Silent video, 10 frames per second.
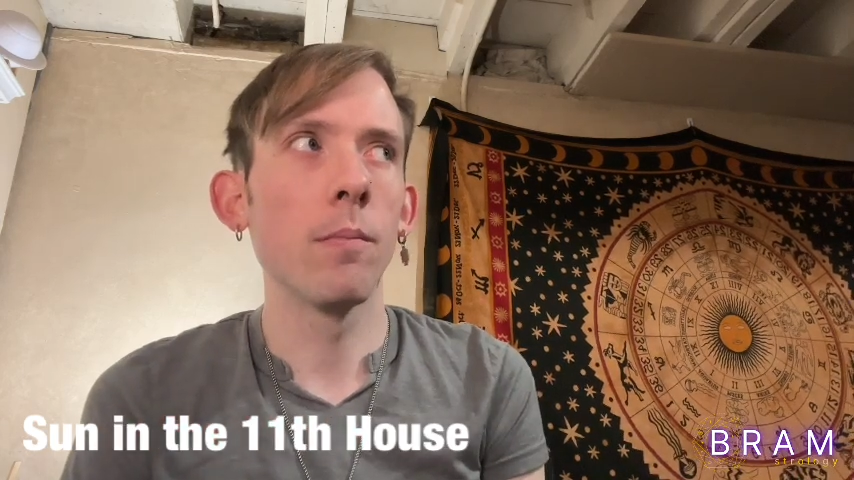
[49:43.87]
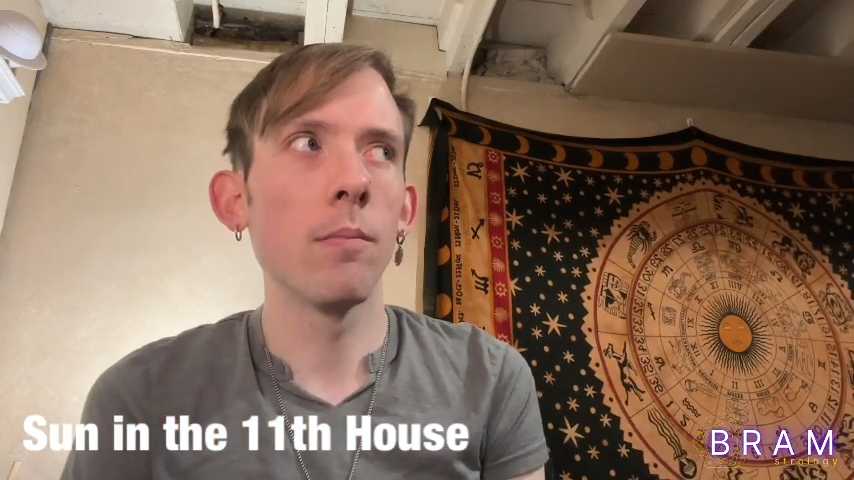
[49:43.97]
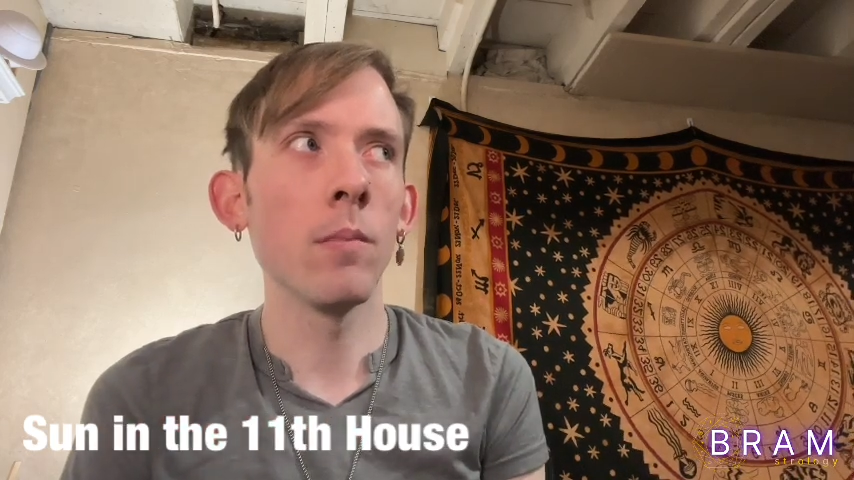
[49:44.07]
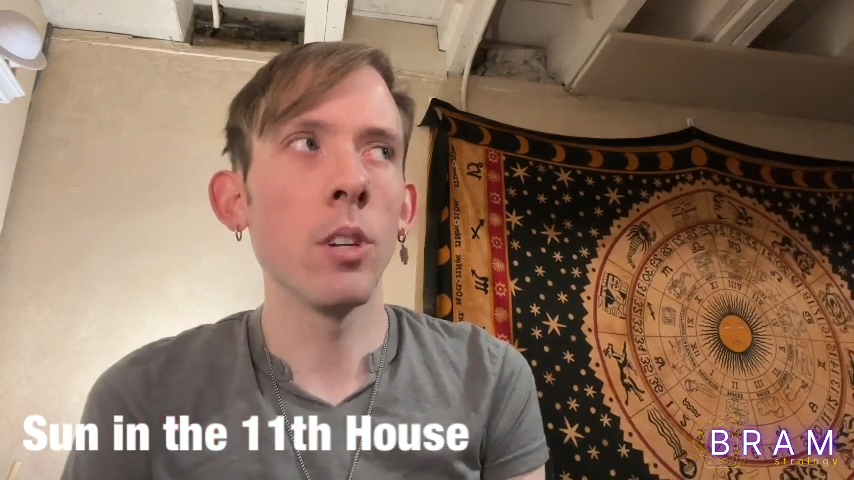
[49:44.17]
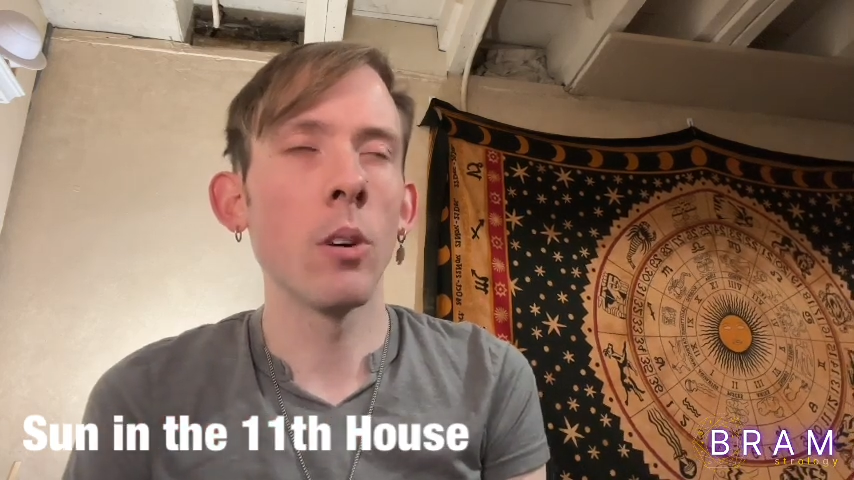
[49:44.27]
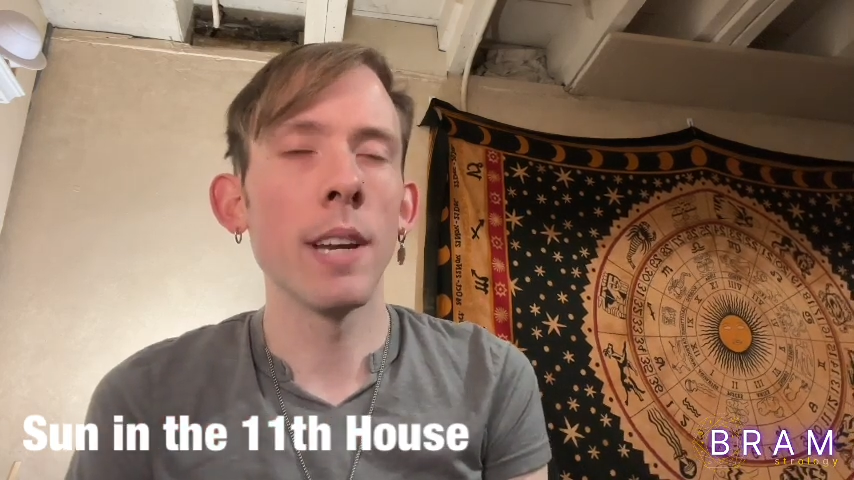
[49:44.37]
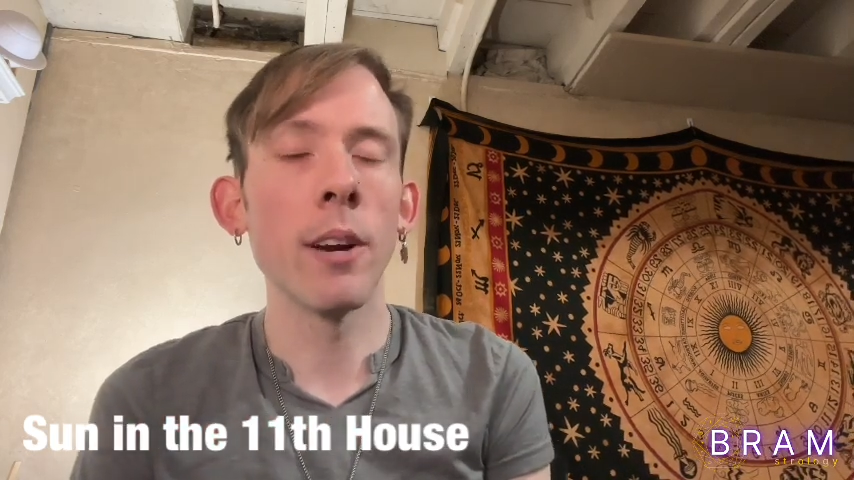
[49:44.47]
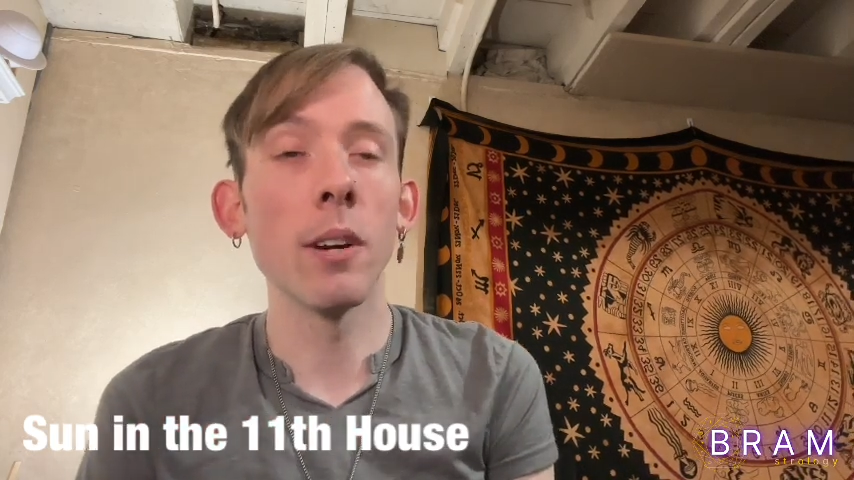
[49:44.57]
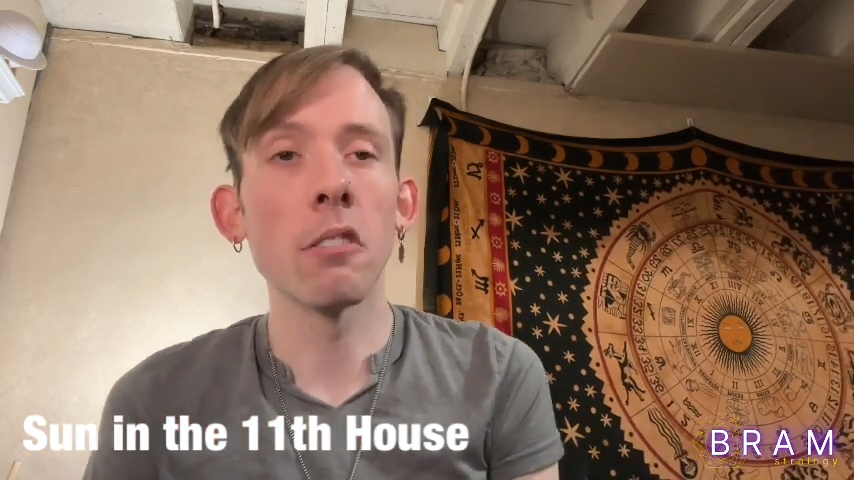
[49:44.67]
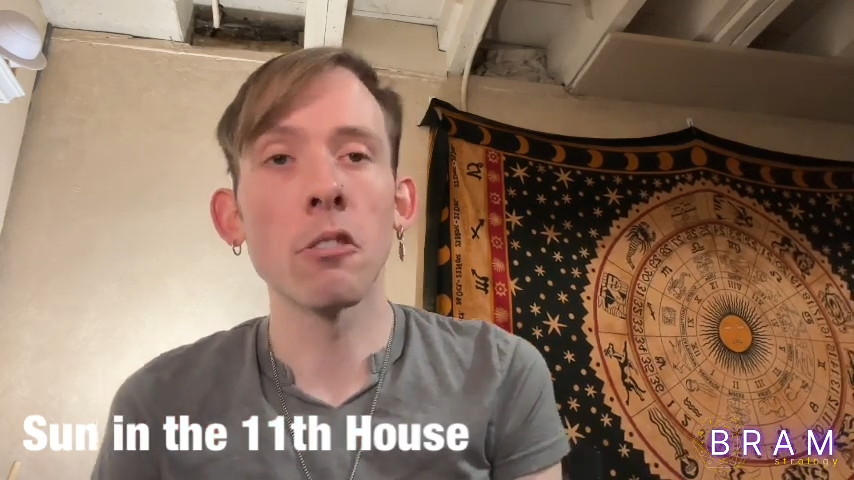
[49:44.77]
in
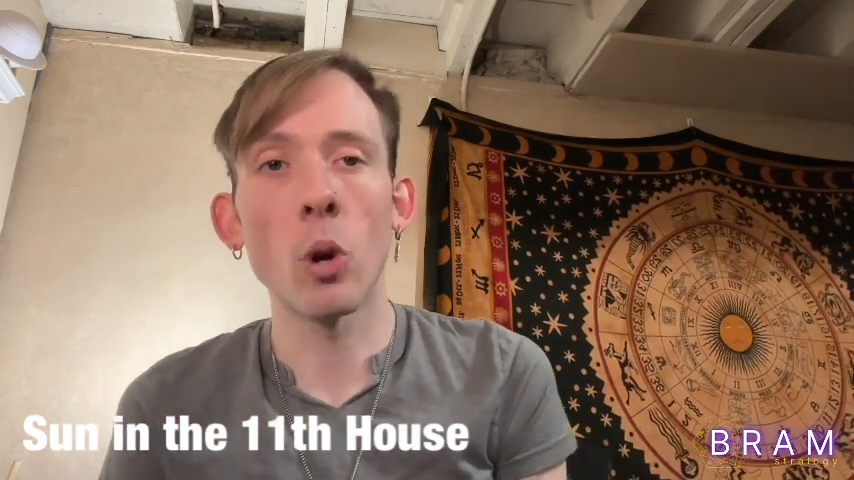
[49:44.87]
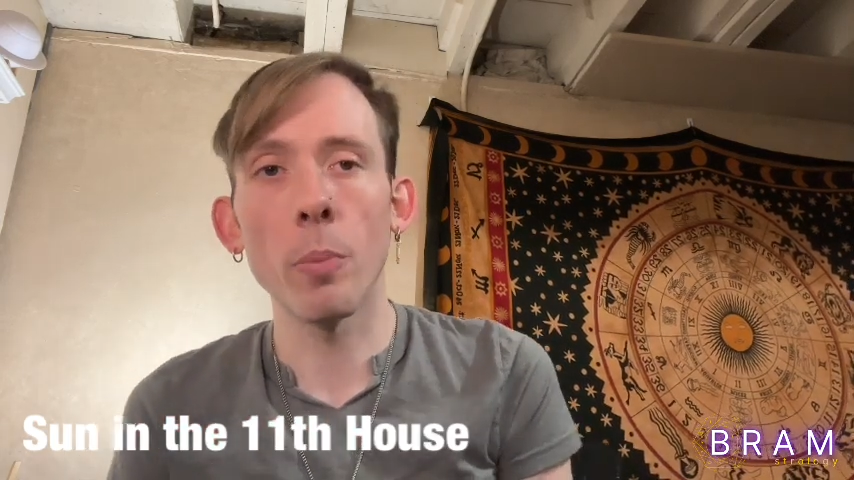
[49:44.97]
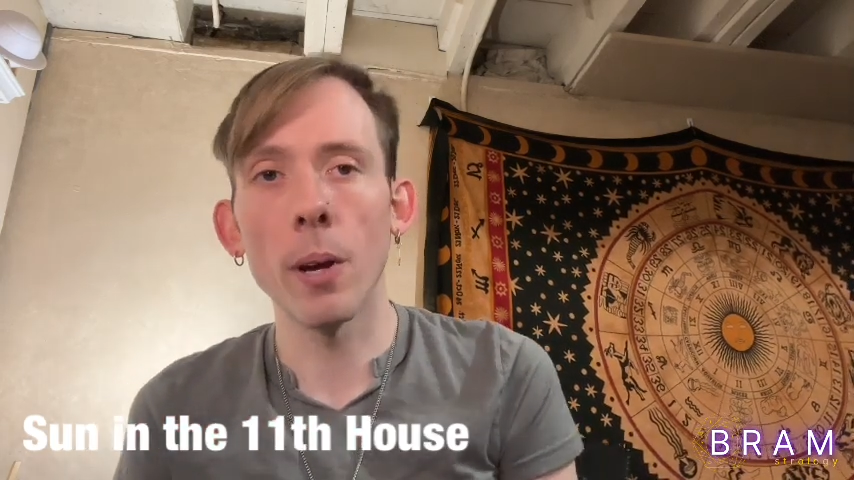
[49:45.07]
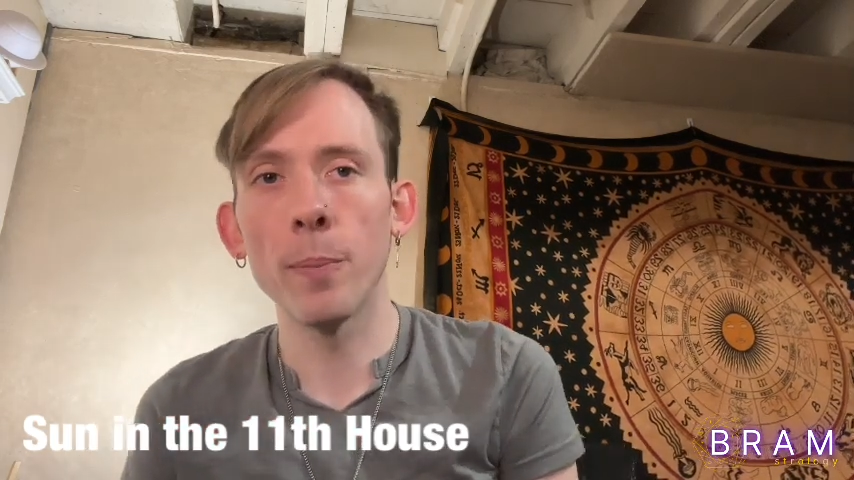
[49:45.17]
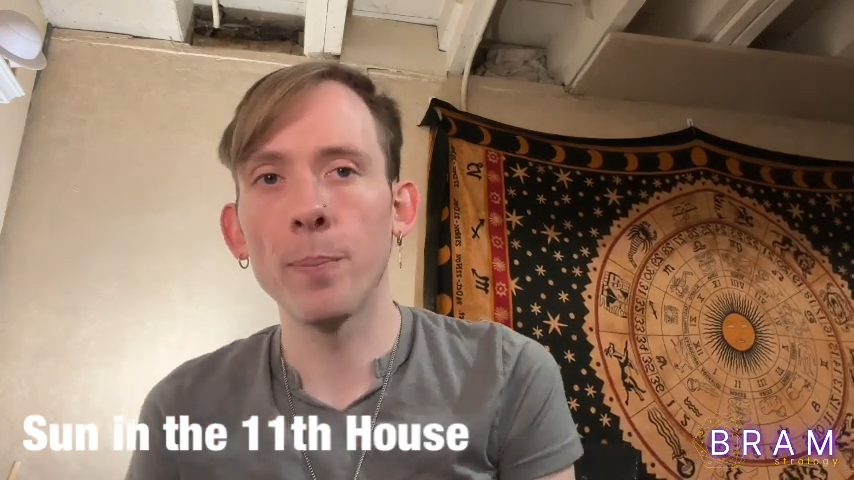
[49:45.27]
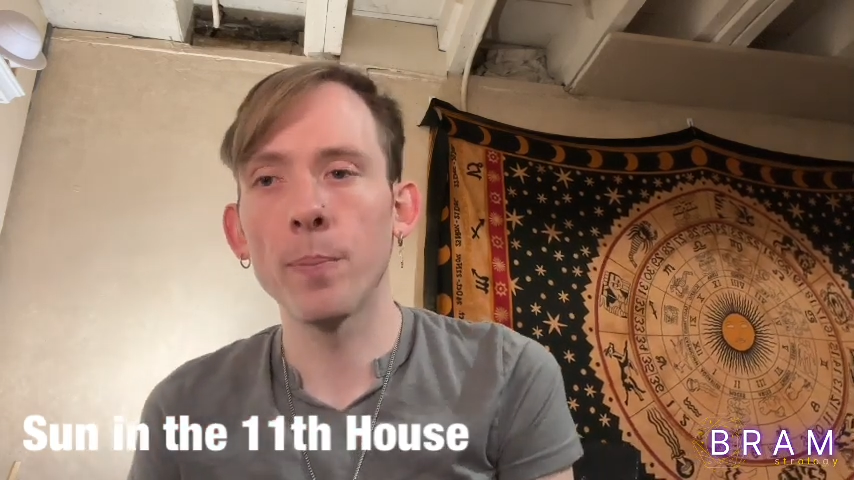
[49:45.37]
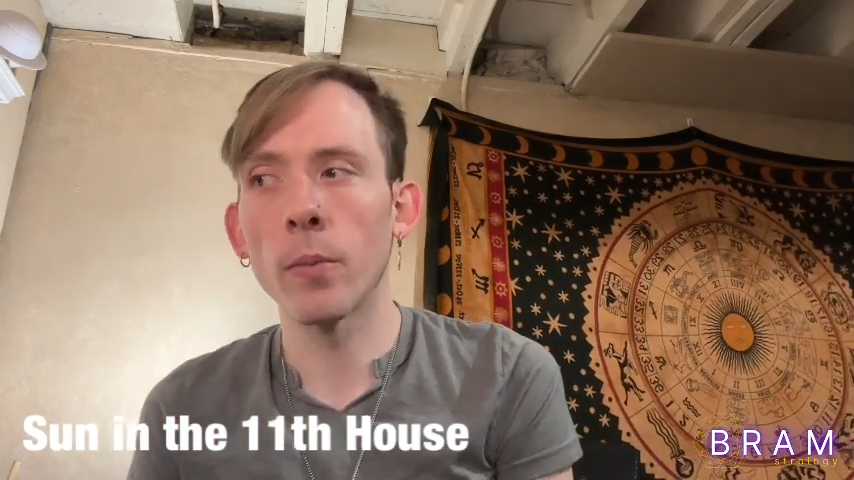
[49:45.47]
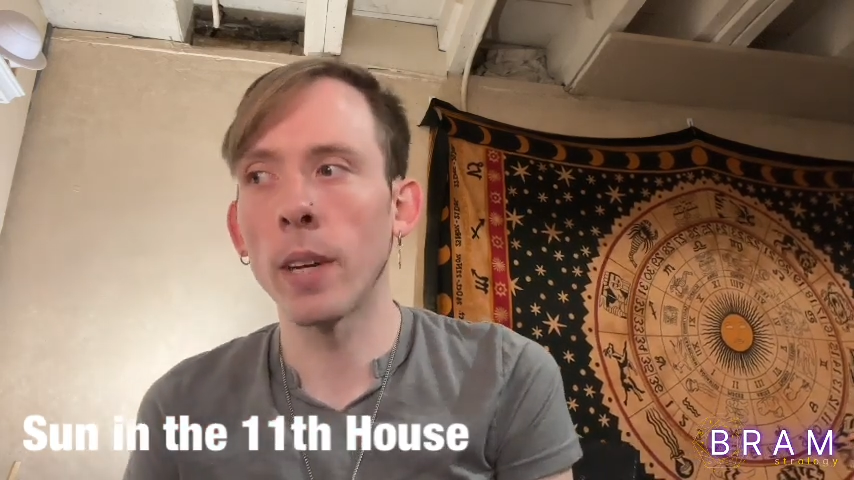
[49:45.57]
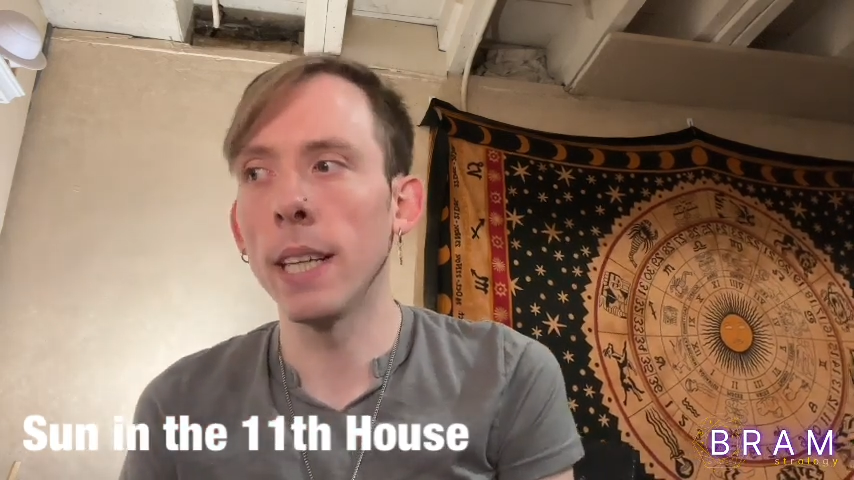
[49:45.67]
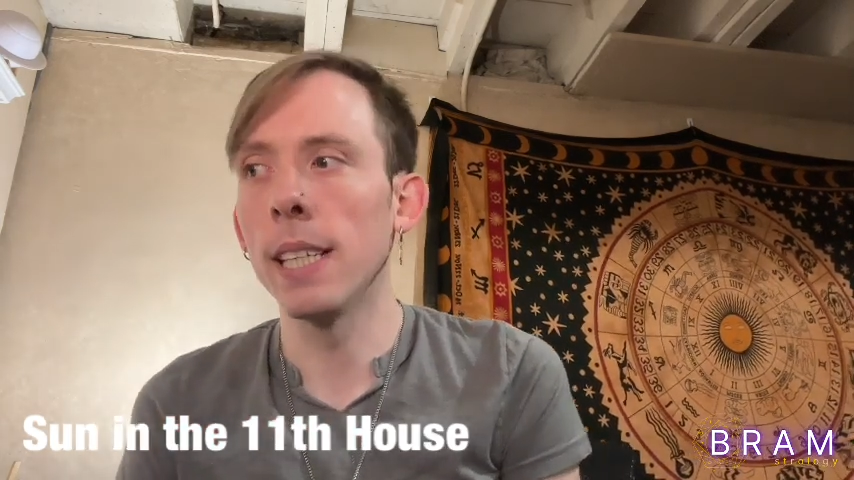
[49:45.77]
Aries or Scorpio,
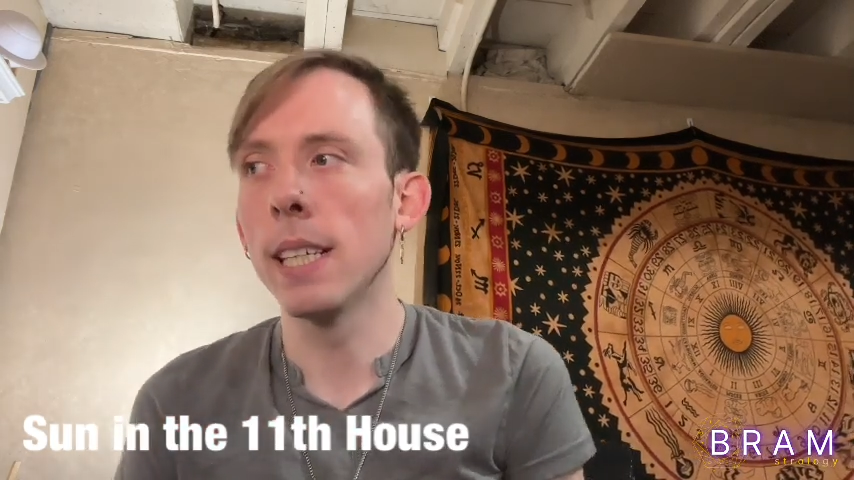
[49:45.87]
right?